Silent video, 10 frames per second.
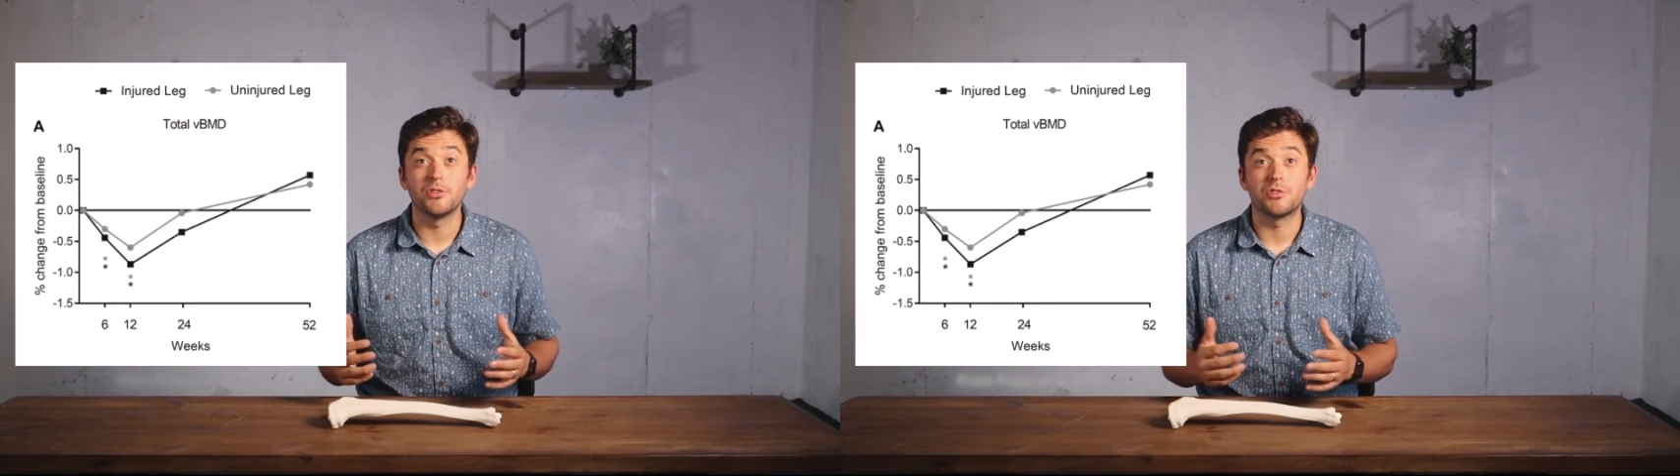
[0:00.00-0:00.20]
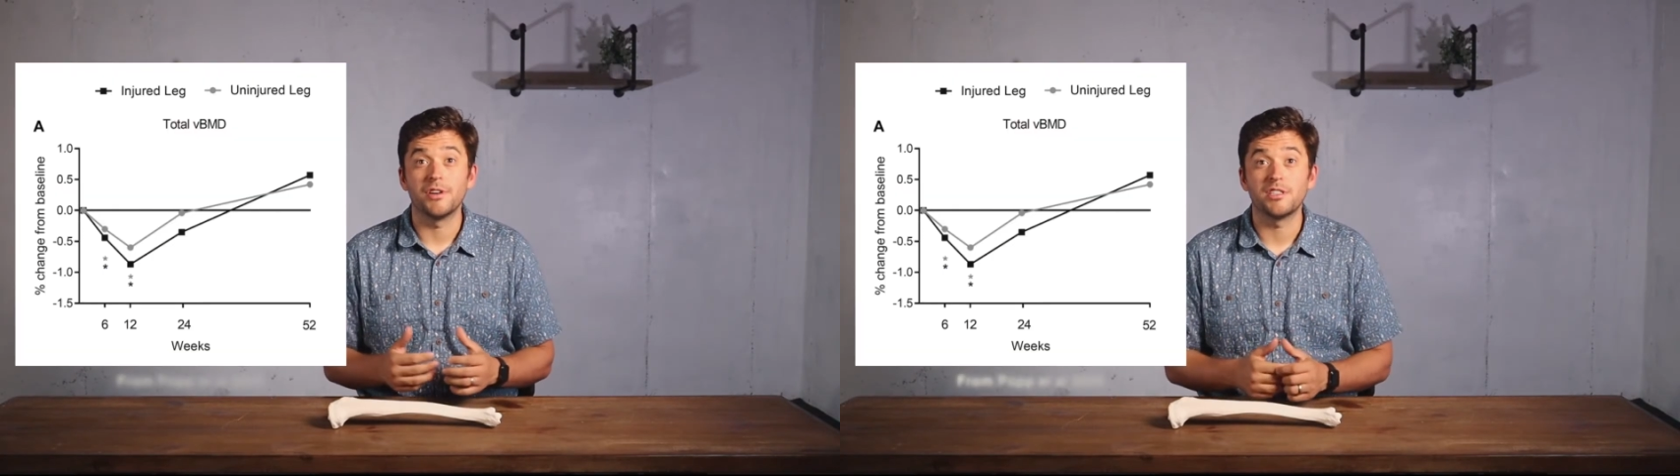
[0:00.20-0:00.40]

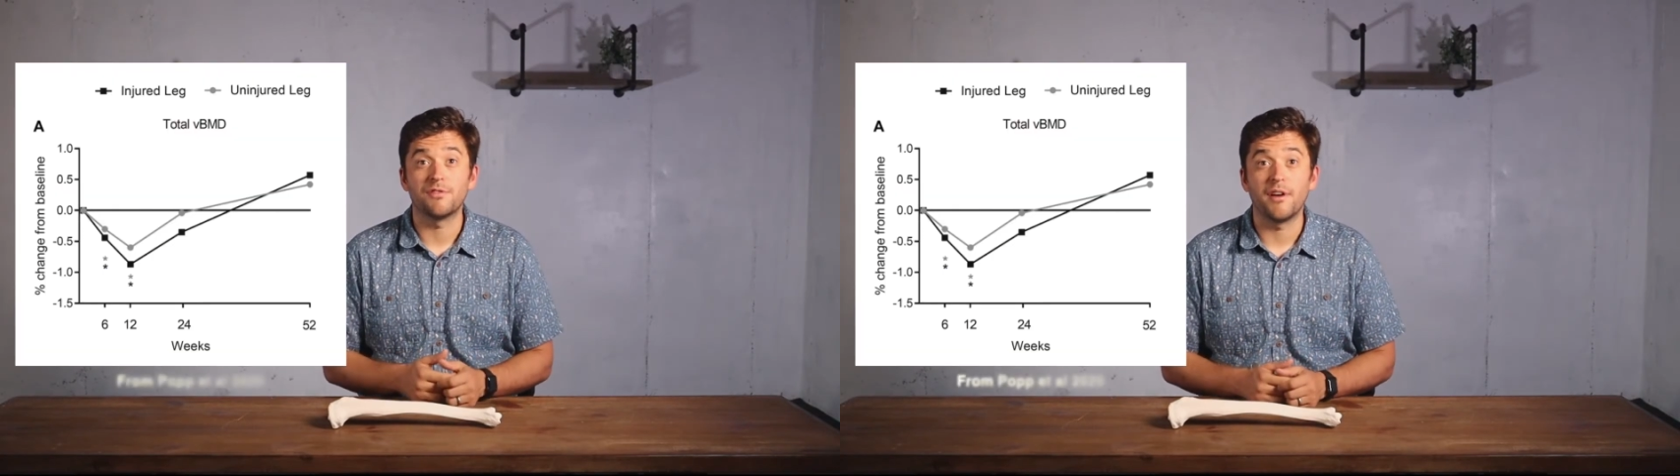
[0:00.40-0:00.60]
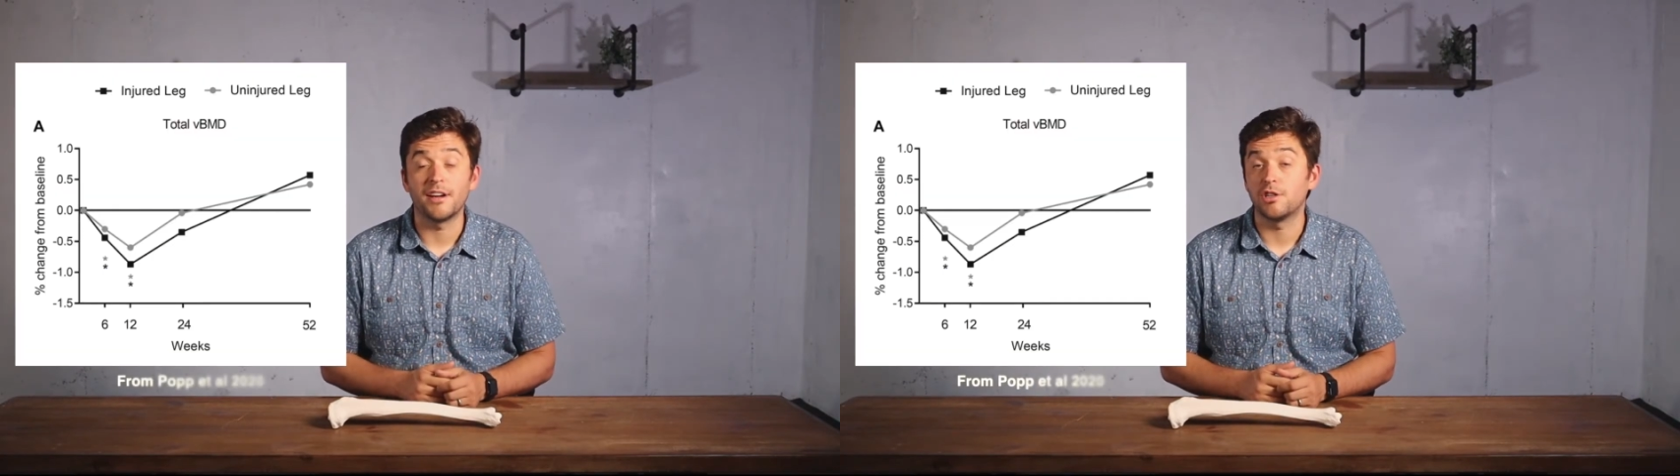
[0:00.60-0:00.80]
stress
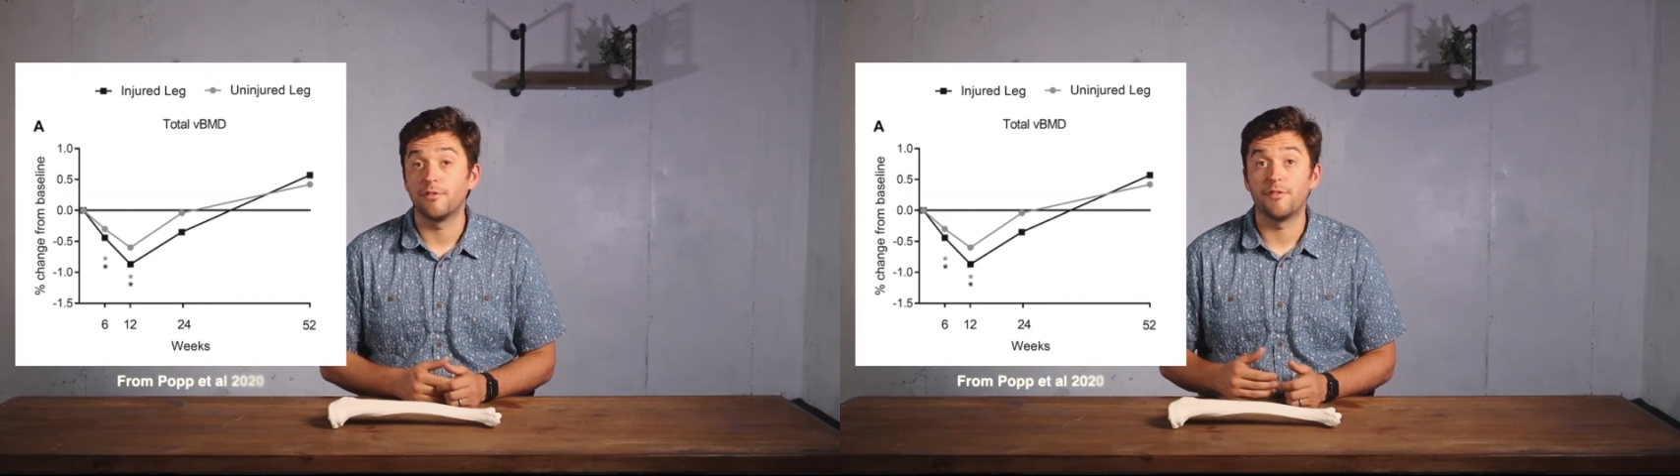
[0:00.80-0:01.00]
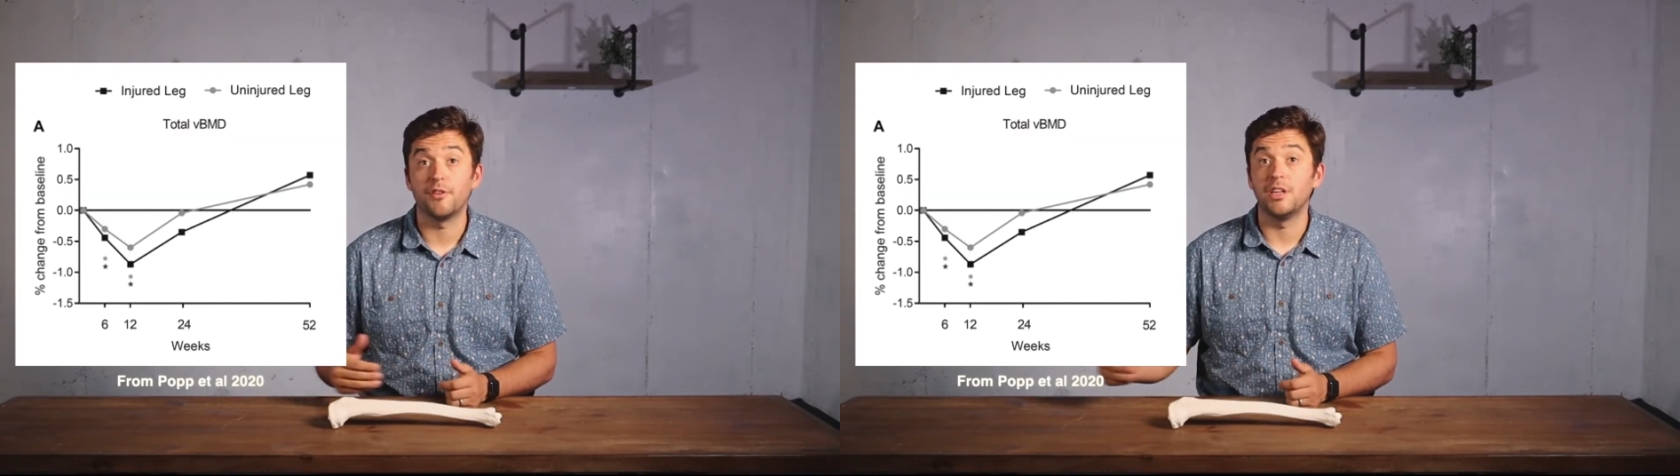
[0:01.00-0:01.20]
fracture
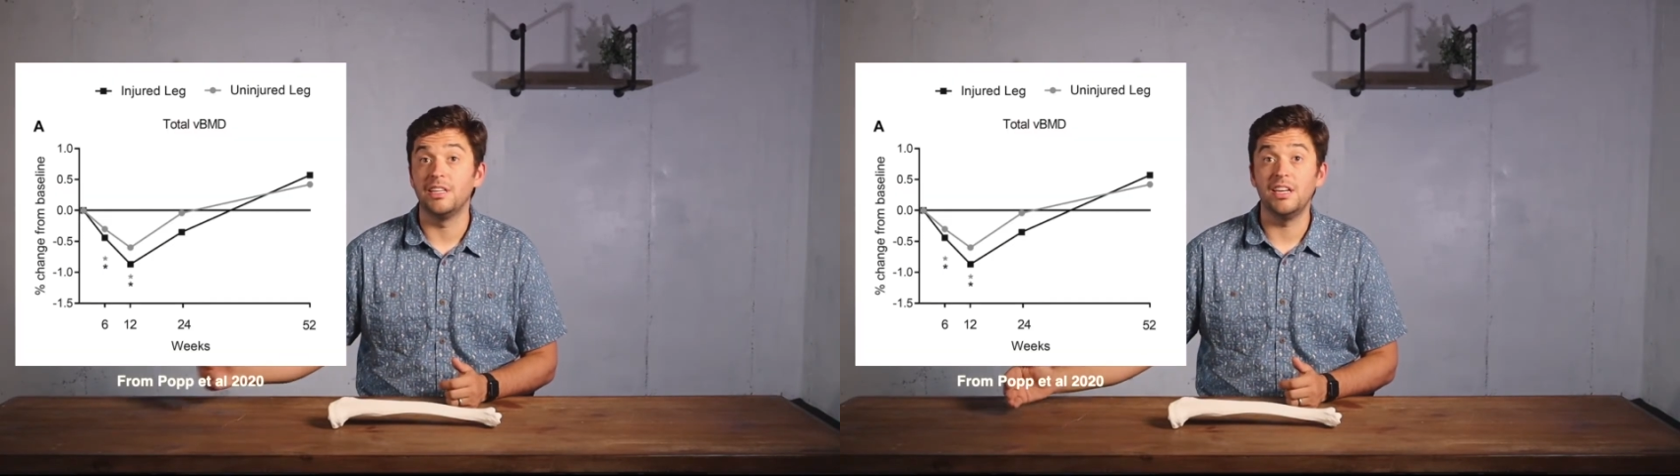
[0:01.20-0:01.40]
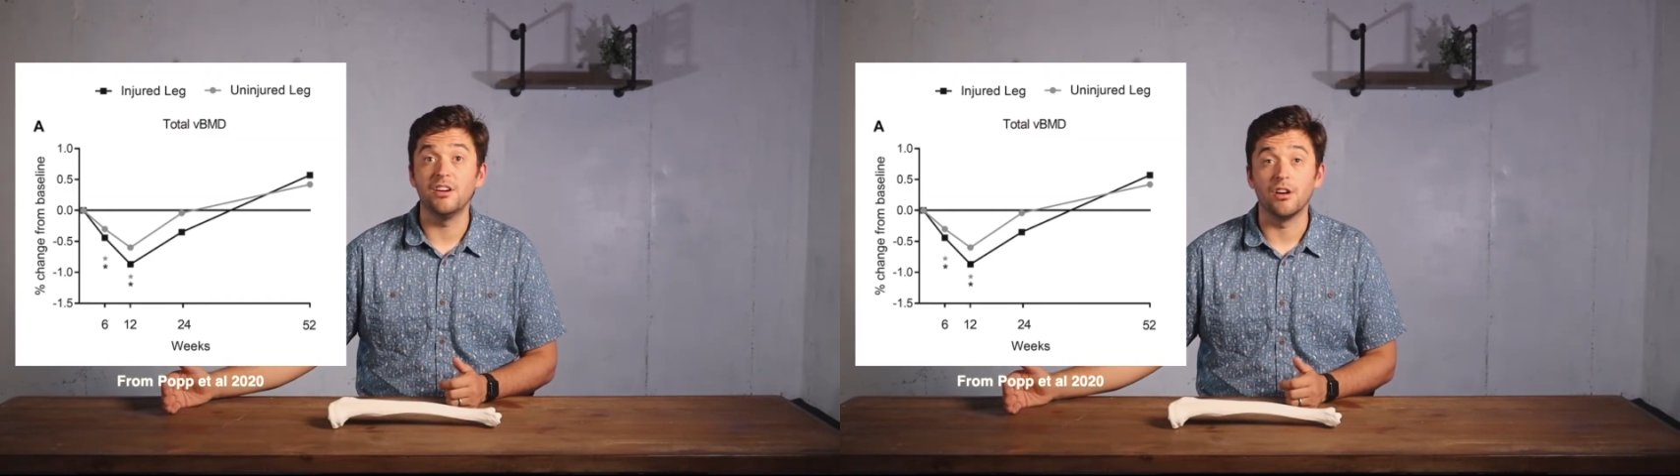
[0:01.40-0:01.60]
for a
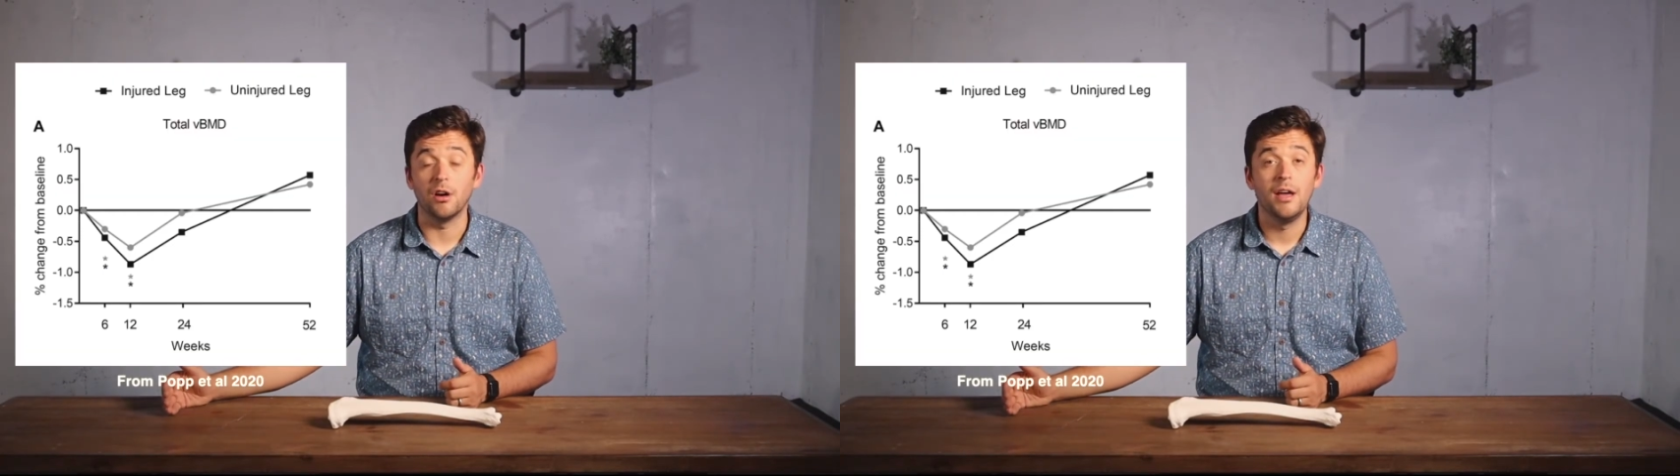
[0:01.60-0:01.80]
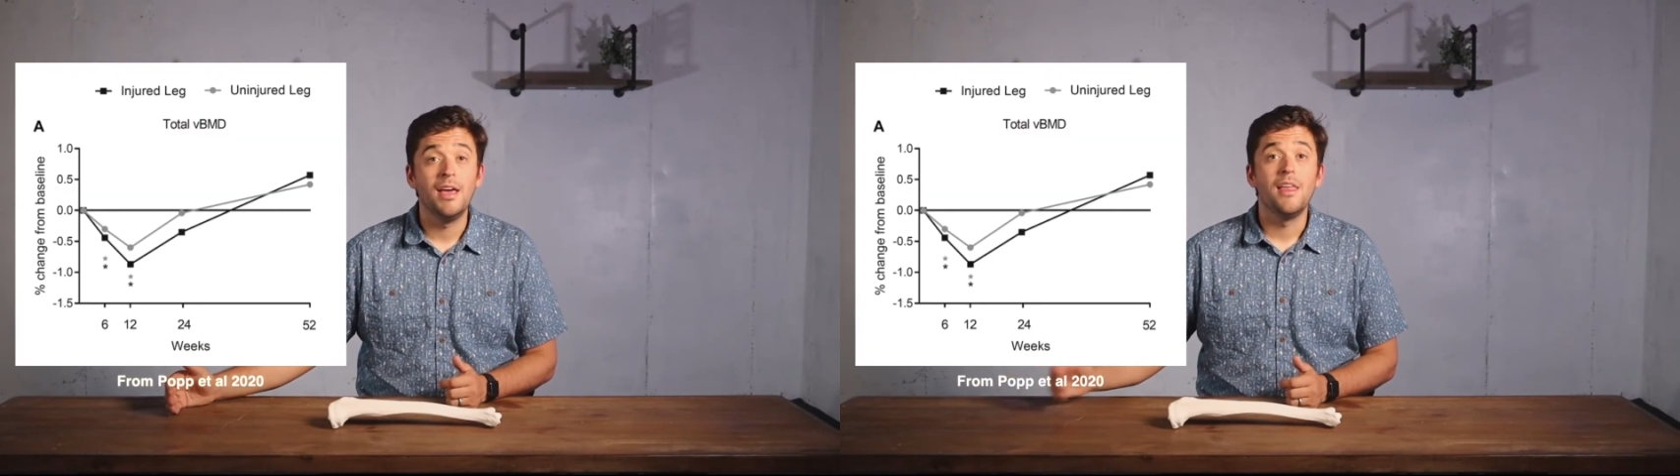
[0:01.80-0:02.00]
year,